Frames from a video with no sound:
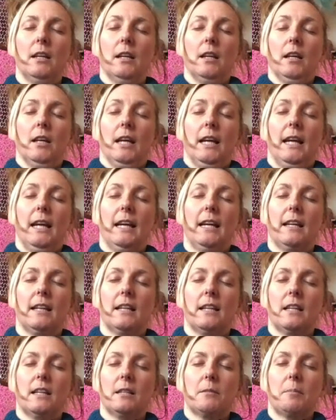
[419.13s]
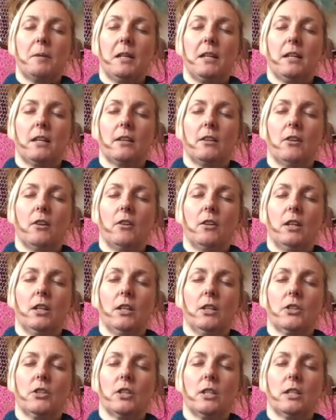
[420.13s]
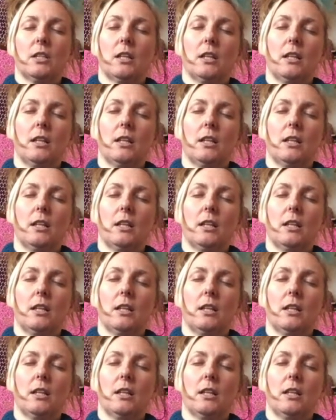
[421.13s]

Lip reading: hear that it's being acknowledged. It's like, yeah, I